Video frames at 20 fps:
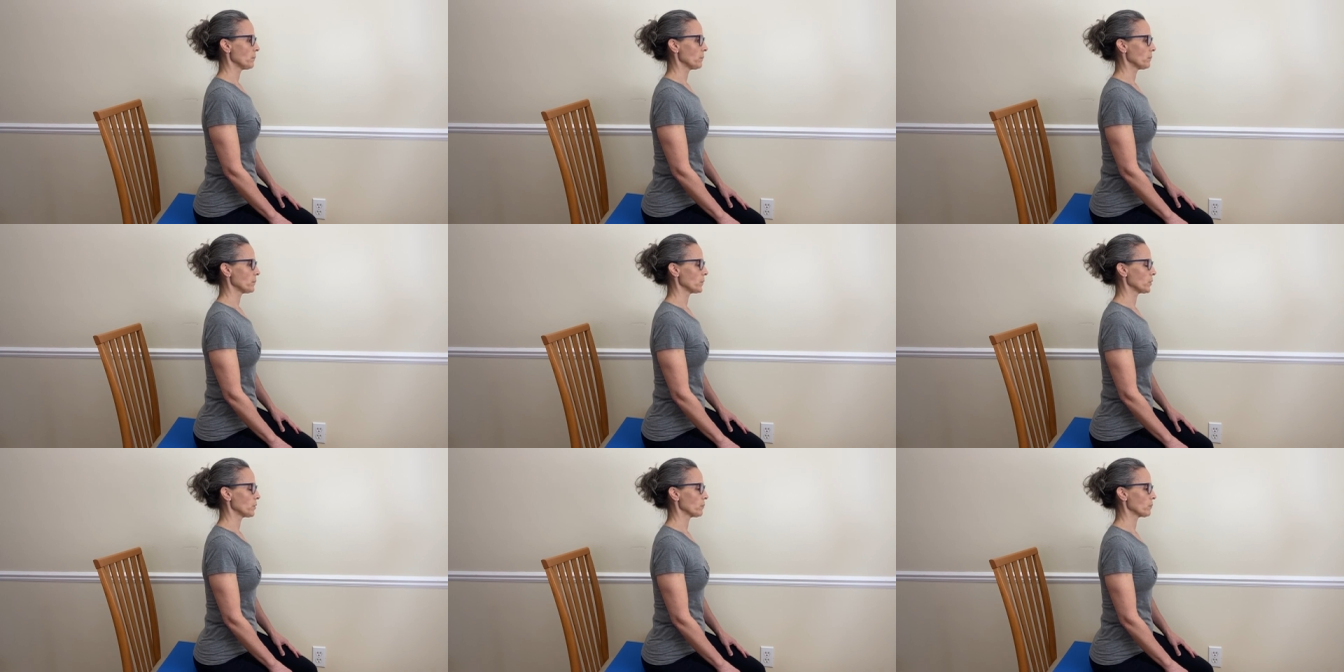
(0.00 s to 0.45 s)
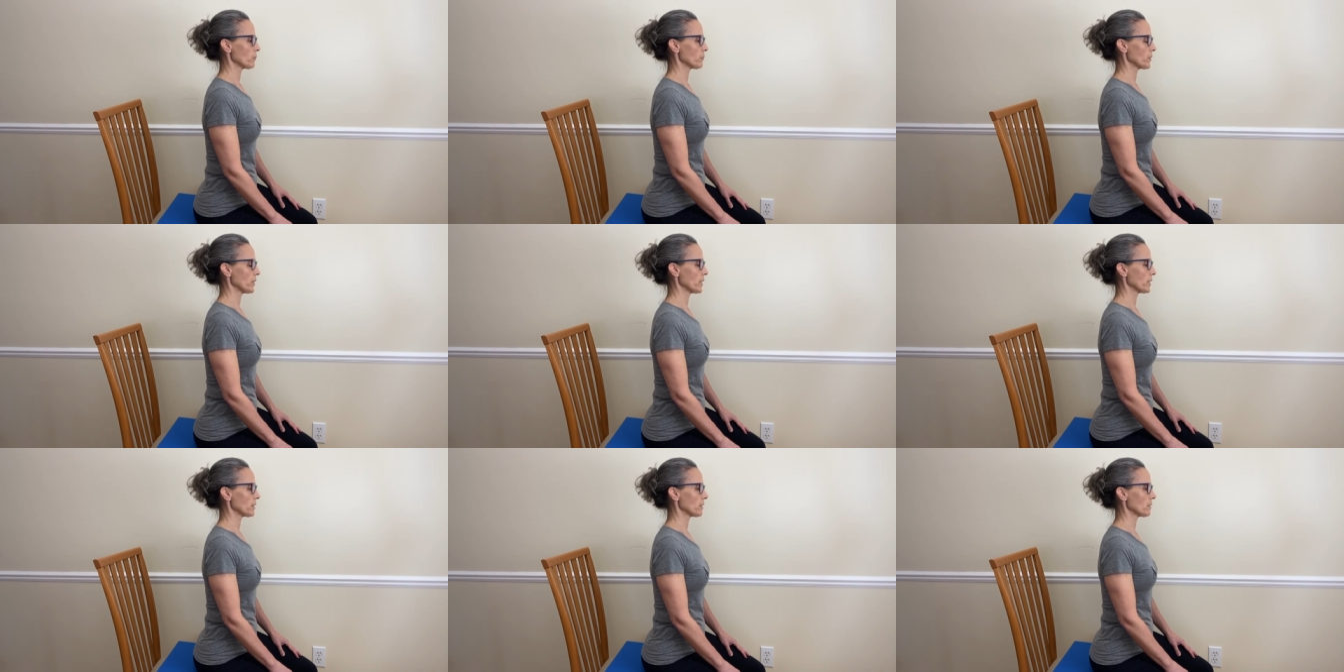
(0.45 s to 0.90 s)
you
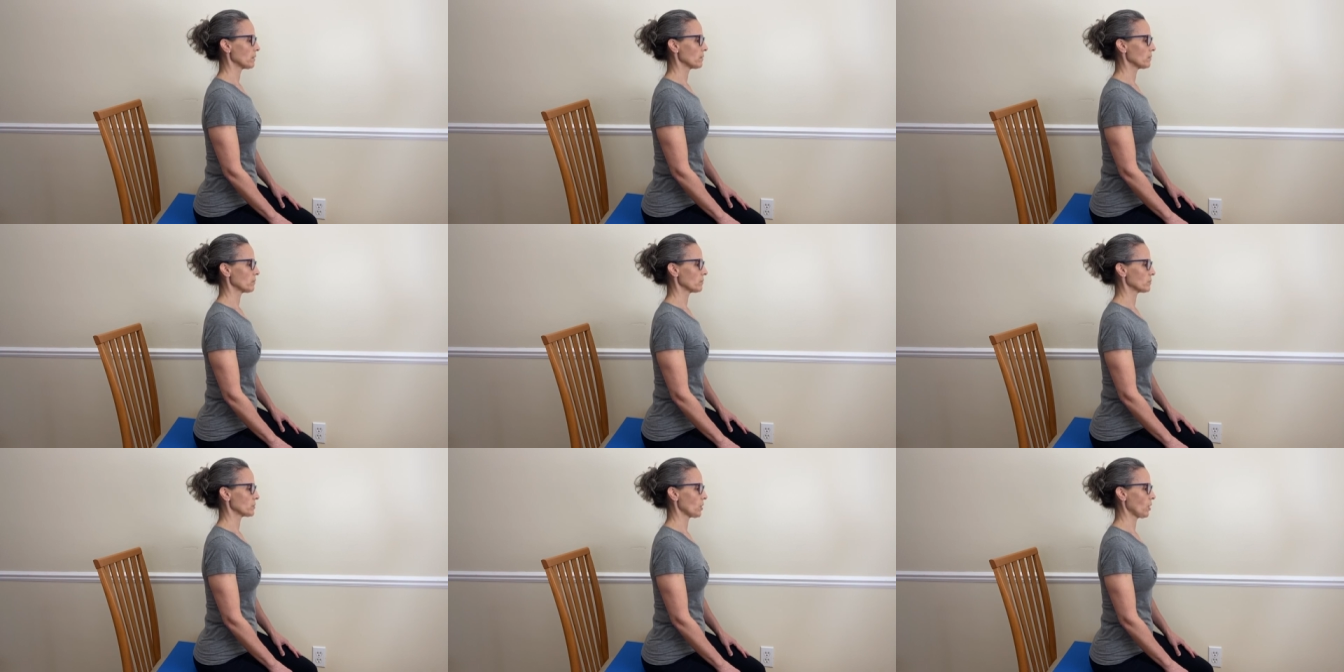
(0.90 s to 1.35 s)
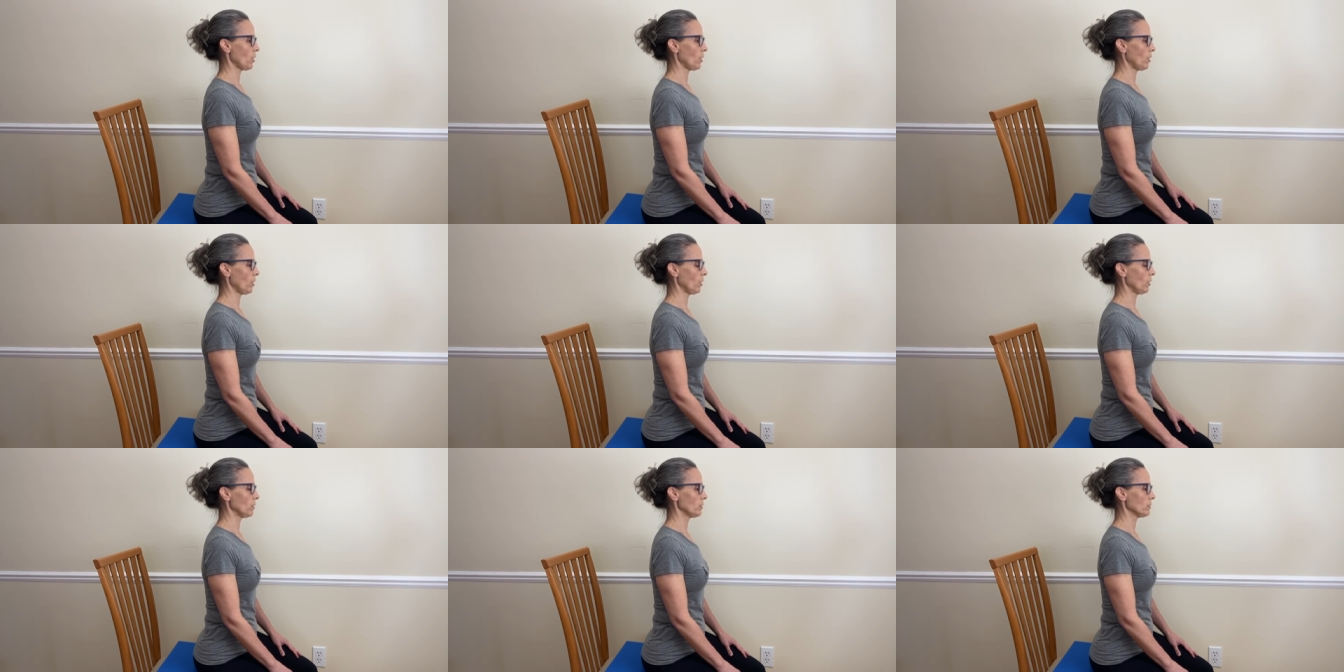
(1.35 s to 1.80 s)
think
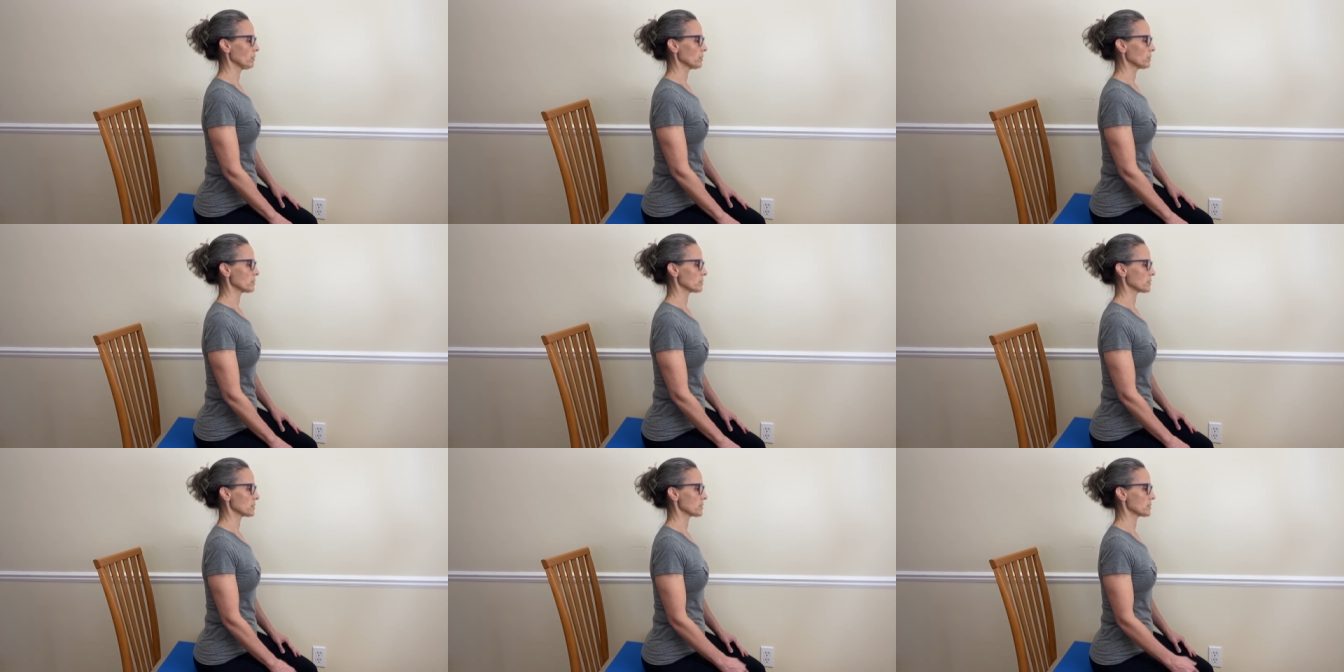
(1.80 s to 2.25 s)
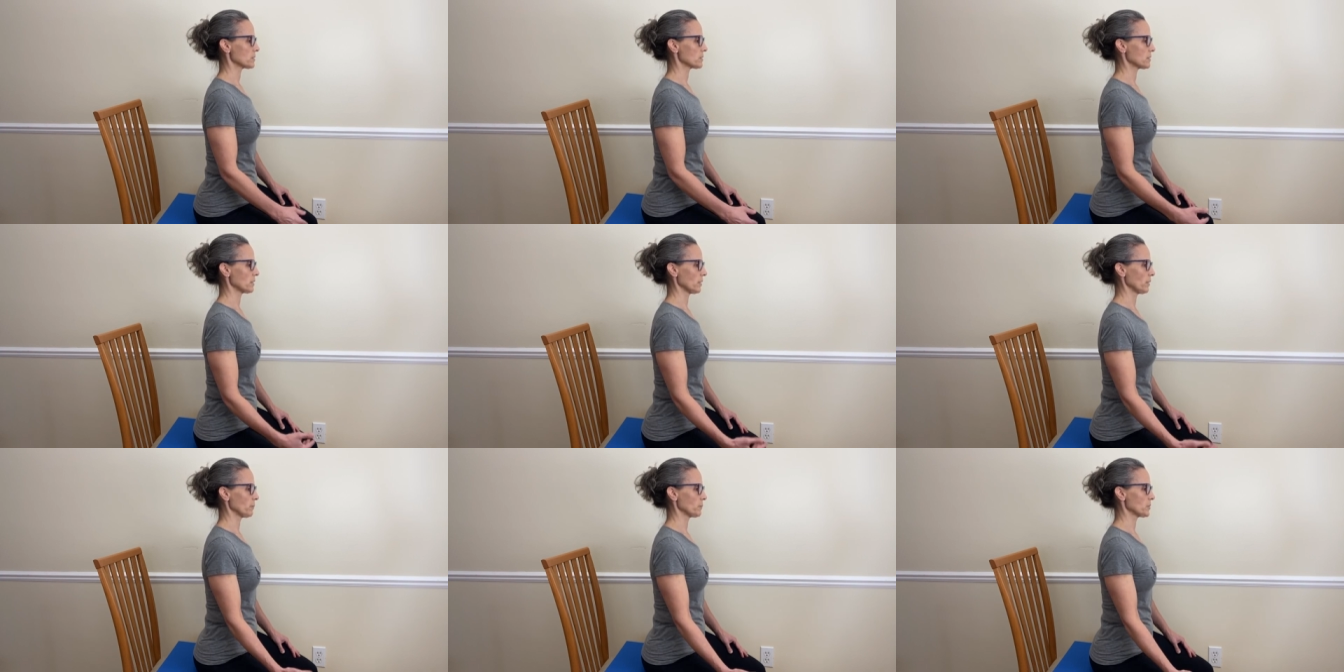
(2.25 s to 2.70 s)
tall,
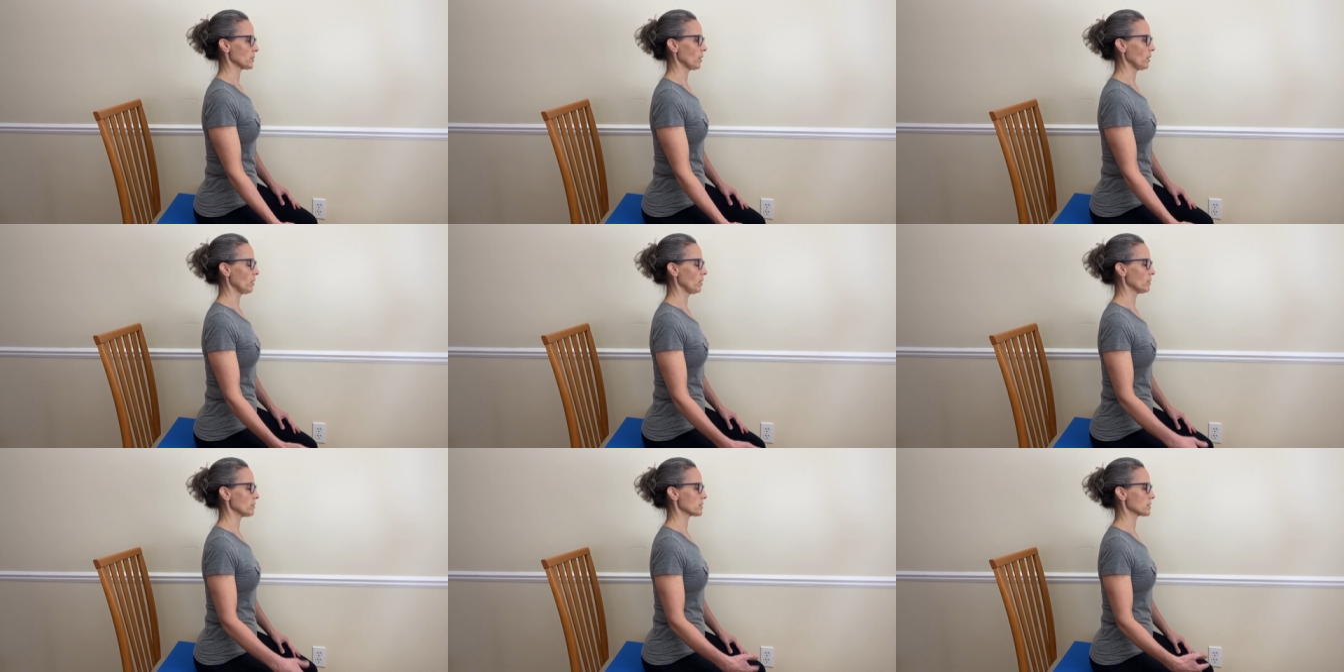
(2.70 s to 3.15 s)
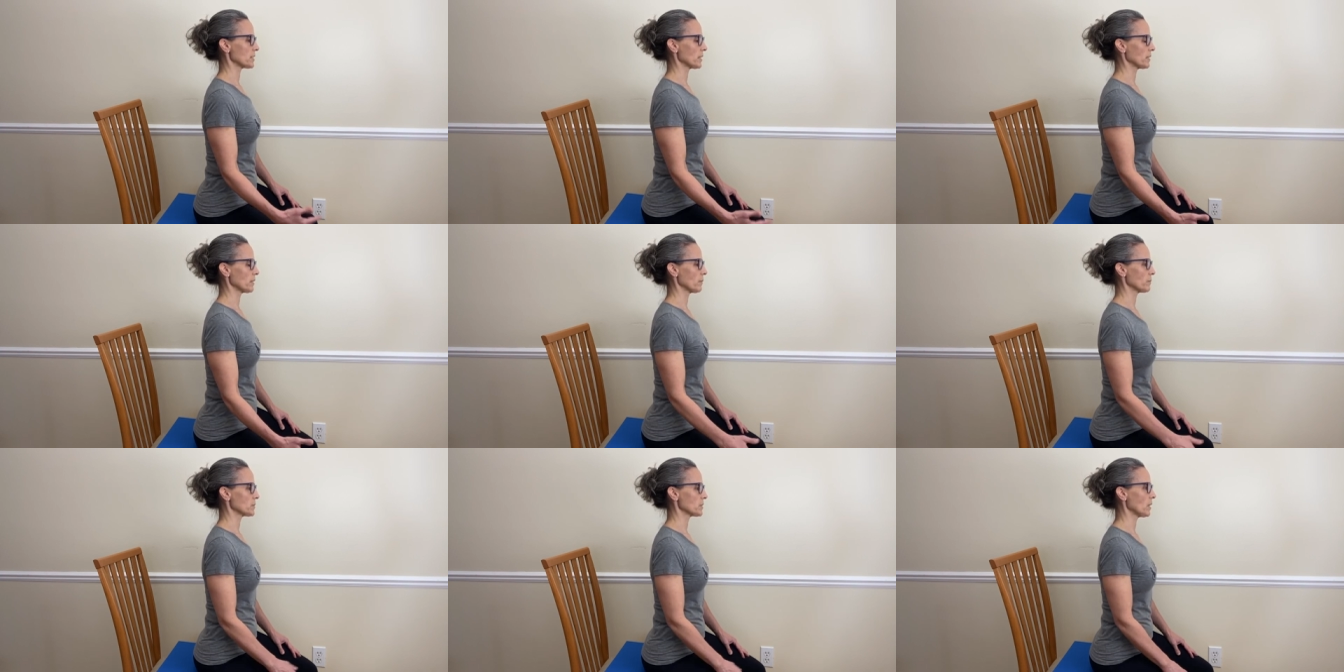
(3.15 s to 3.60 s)
sit up tall,
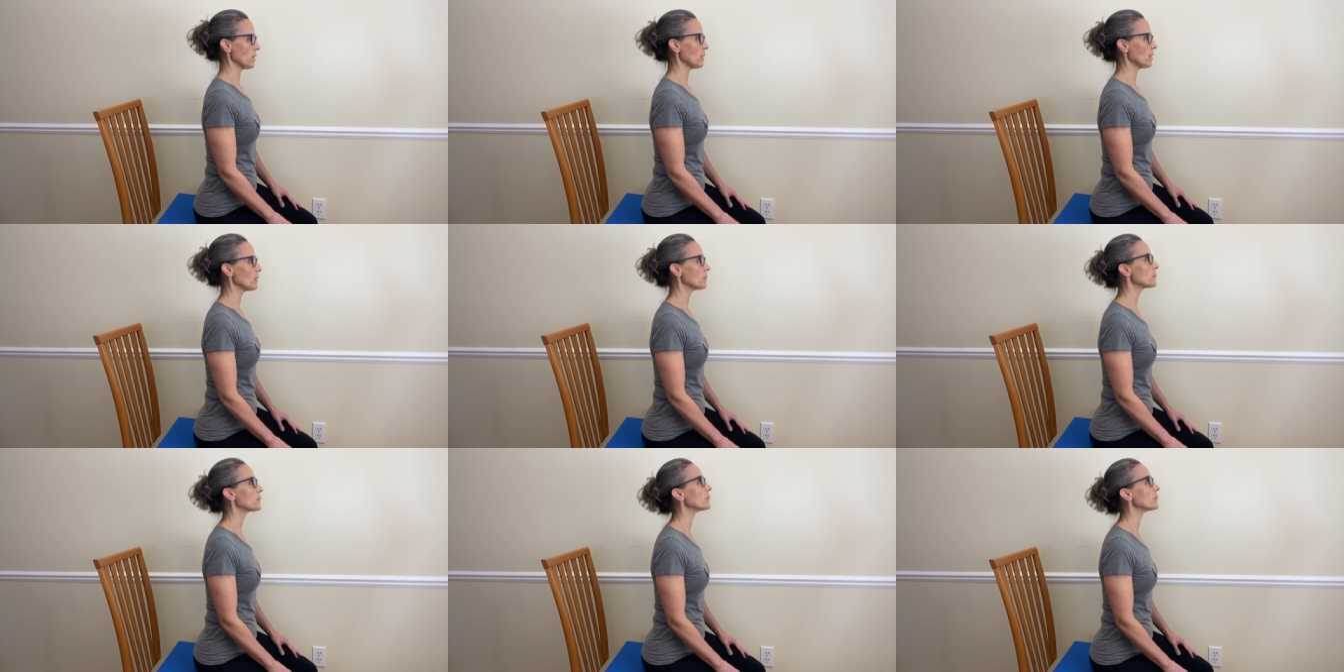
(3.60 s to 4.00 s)
stand up tall.